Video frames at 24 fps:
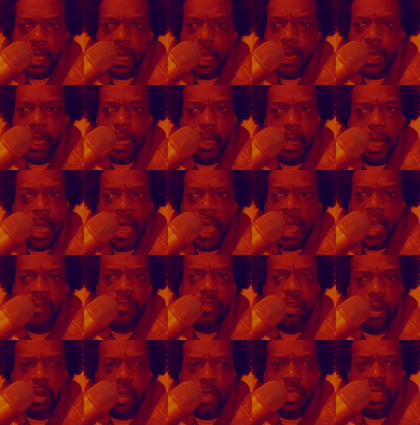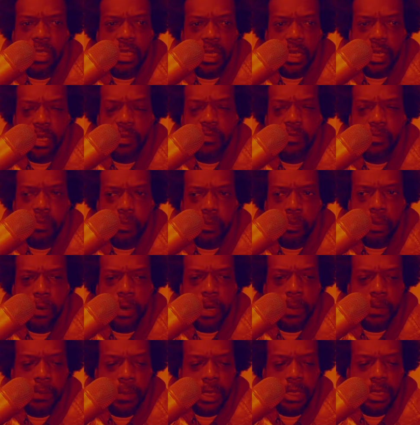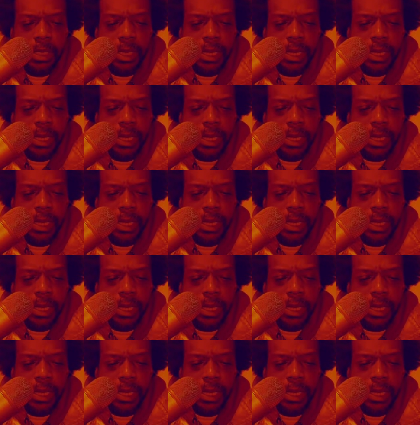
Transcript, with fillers: Like I haven't seen pretty much